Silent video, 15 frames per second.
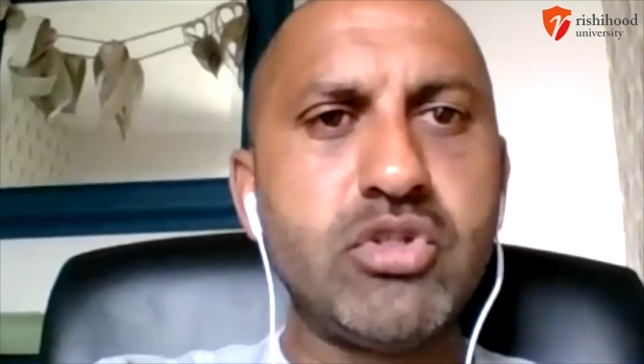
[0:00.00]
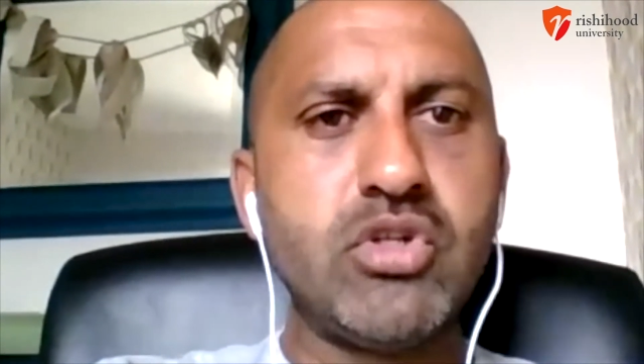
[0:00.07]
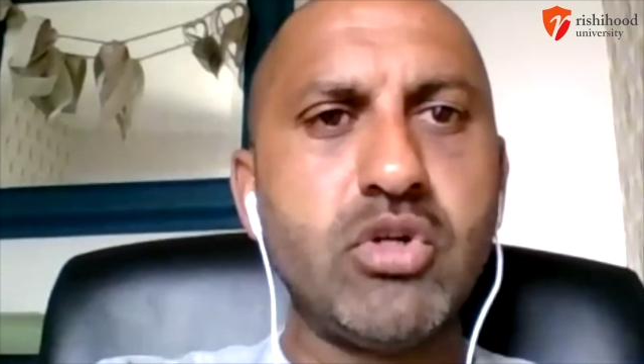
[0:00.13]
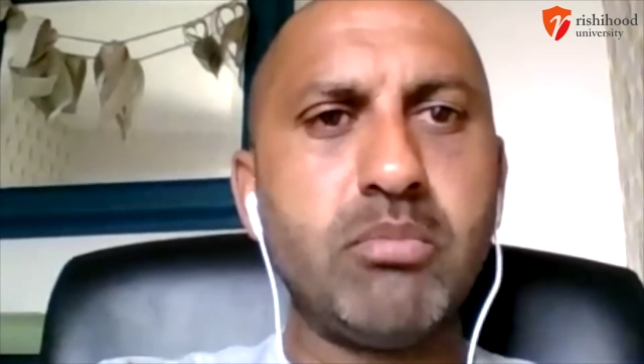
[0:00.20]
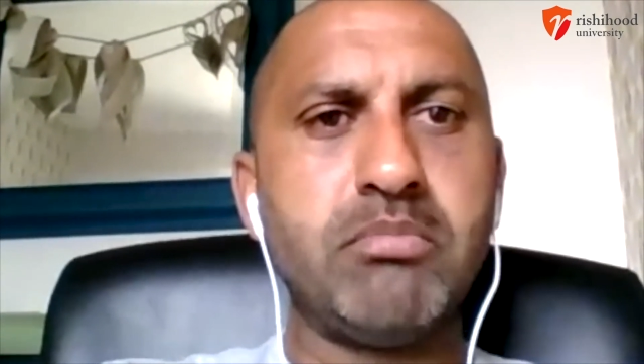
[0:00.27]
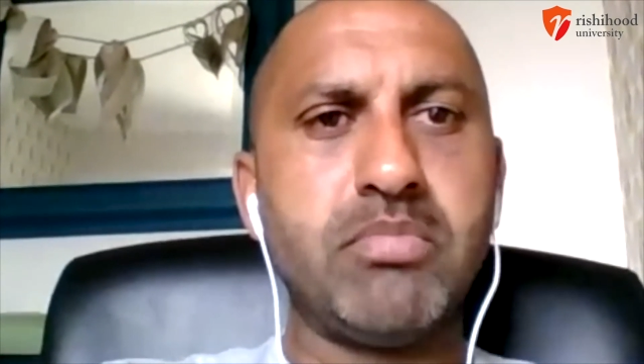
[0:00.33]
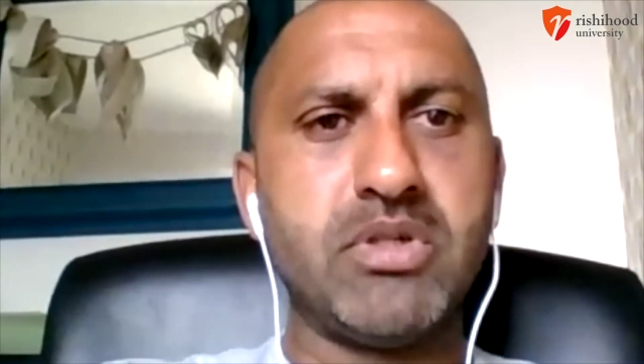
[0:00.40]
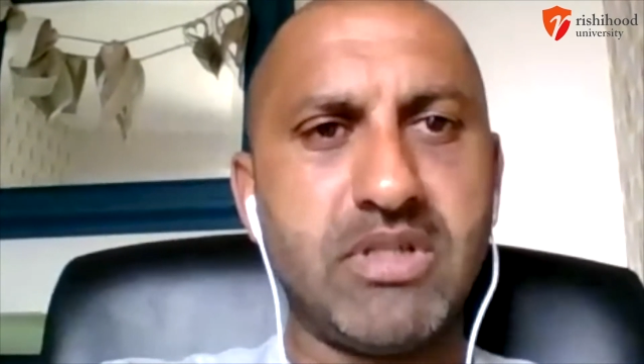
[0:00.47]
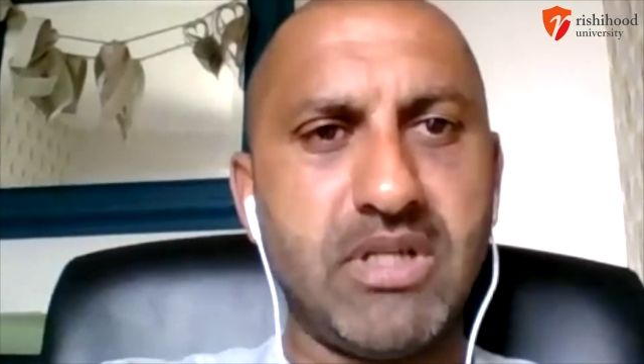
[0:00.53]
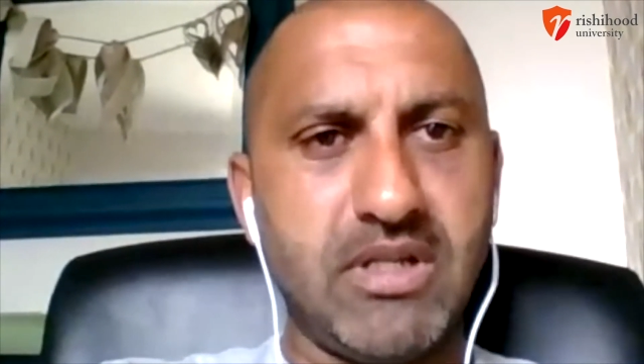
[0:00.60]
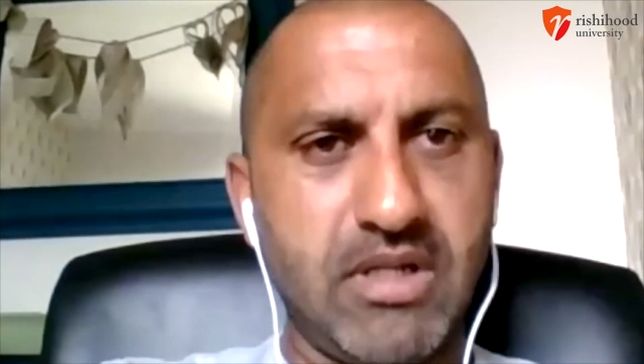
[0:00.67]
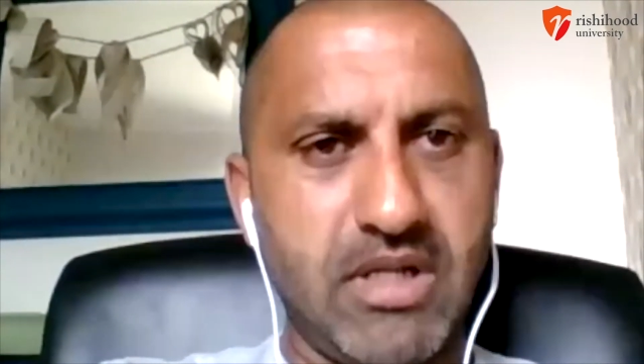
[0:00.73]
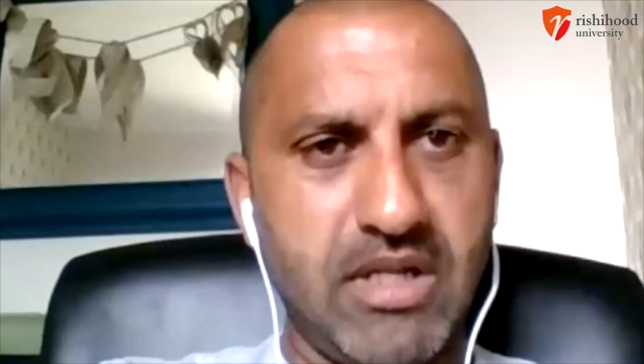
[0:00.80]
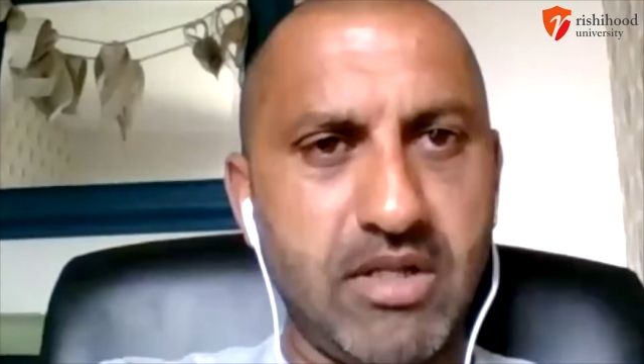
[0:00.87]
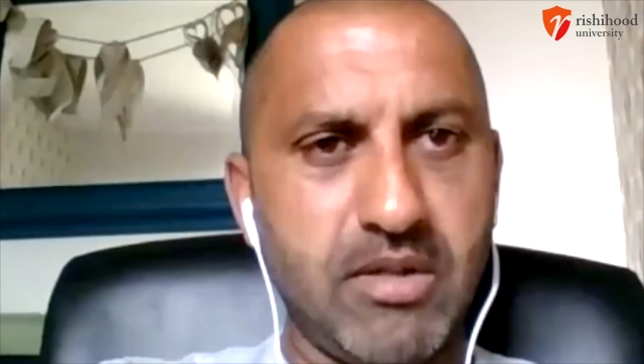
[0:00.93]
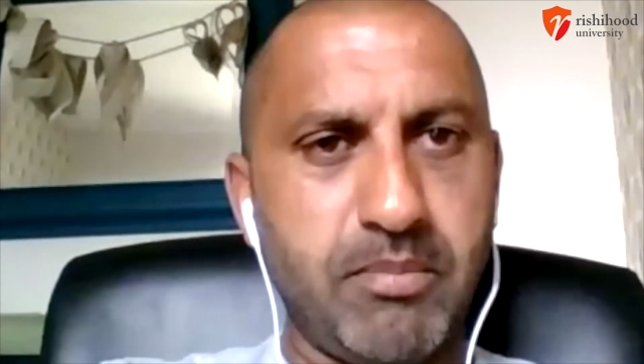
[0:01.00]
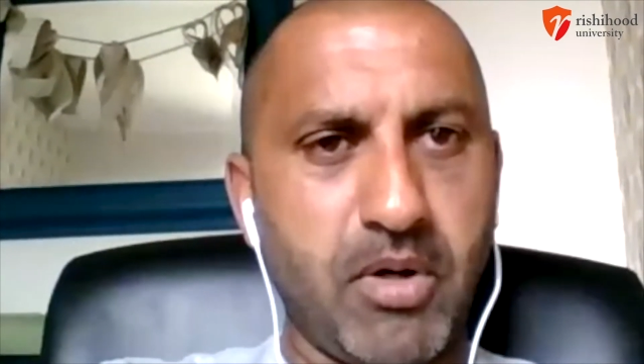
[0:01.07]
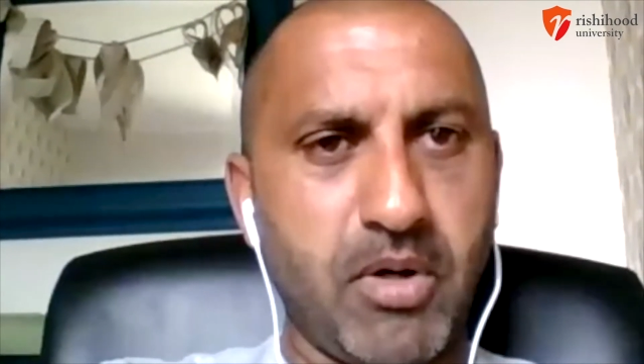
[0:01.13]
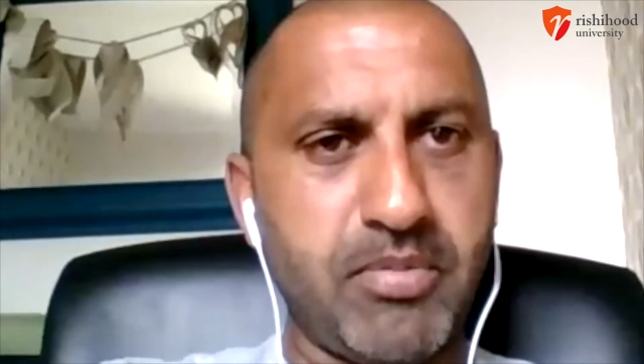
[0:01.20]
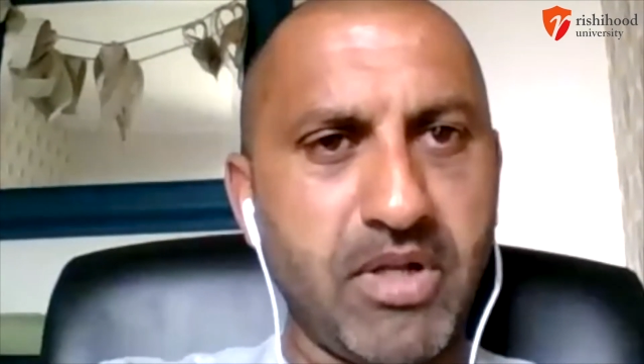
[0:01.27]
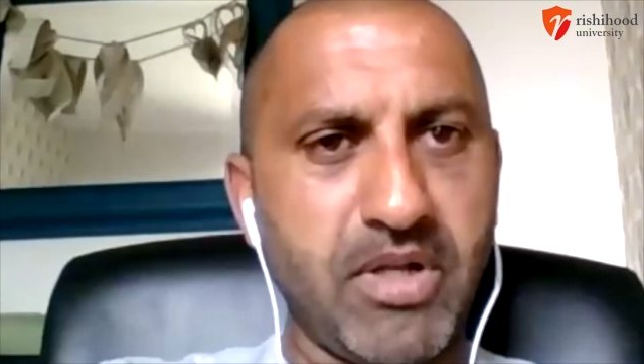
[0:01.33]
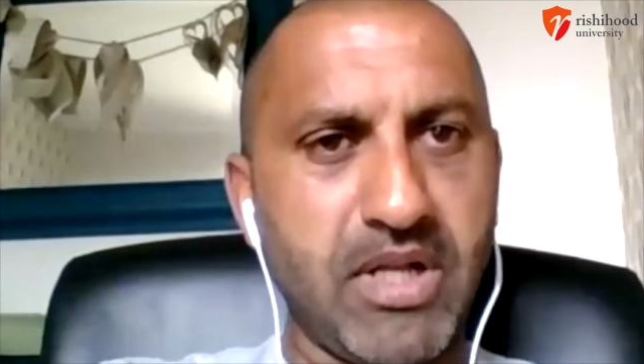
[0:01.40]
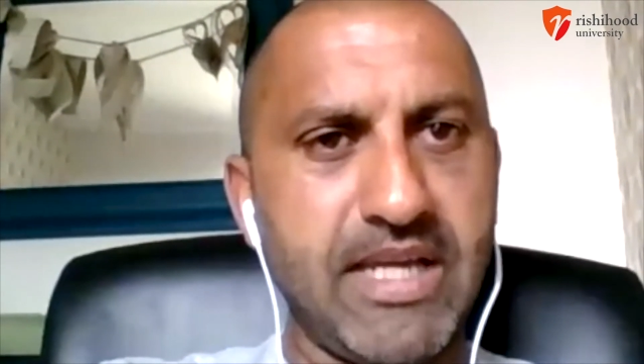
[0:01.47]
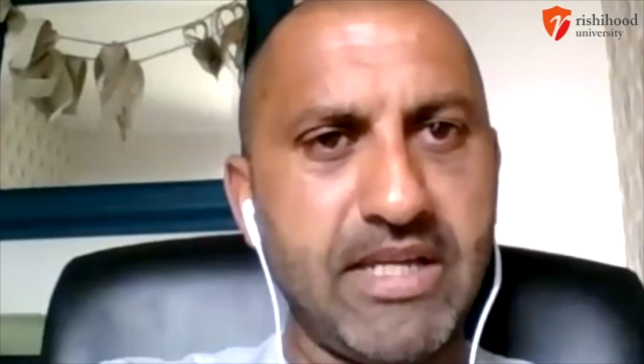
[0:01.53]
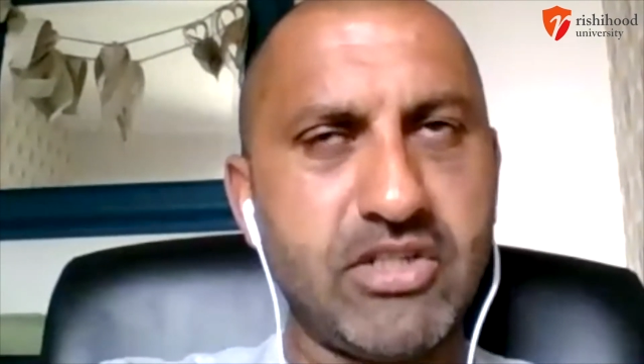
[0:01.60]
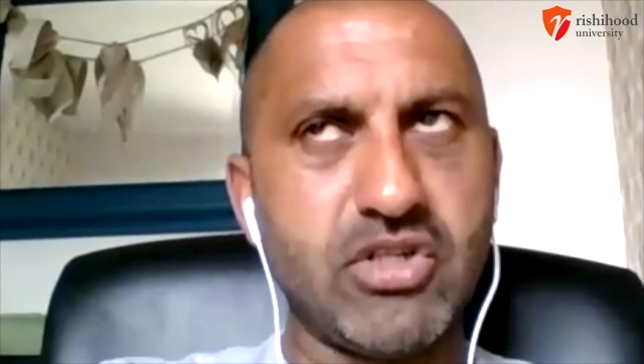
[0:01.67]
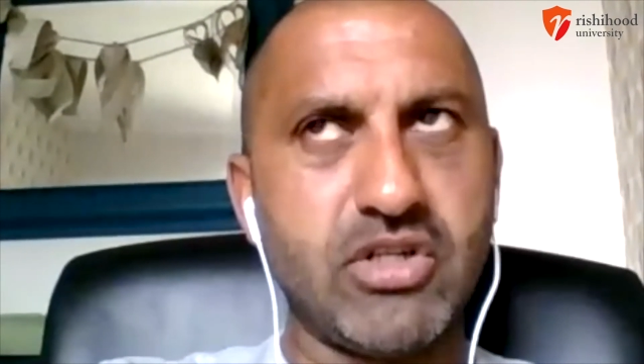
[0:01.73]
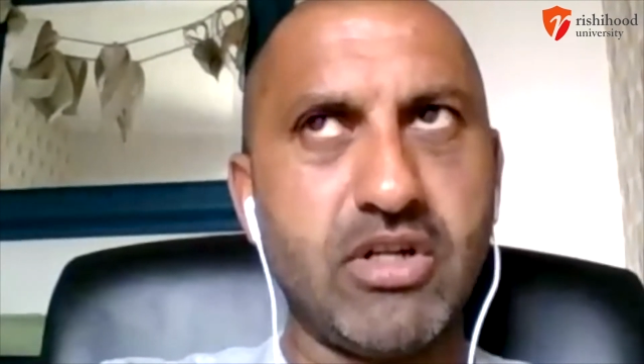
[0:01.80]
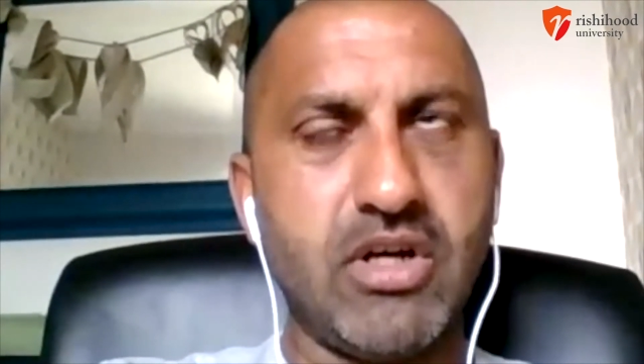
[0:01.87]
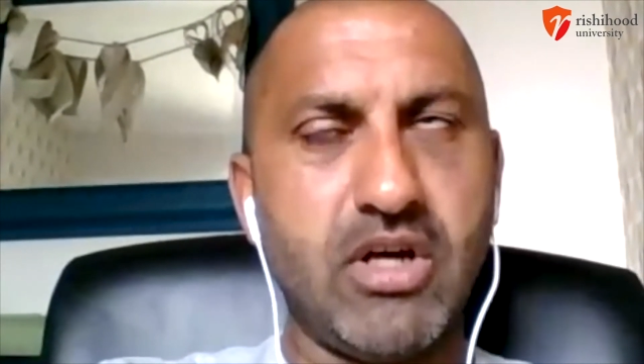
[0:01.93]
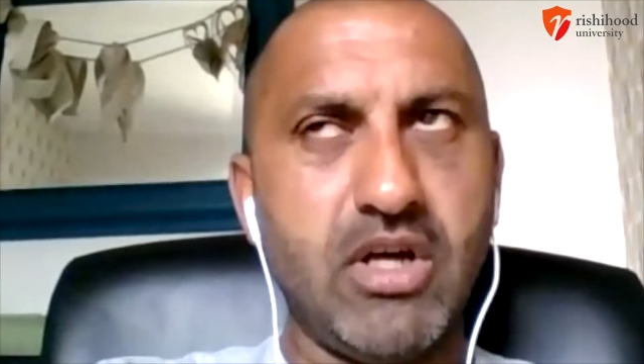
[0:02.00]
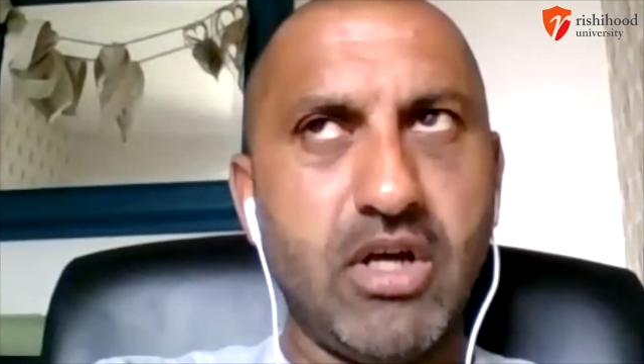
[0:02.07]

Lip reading: numbers in the population.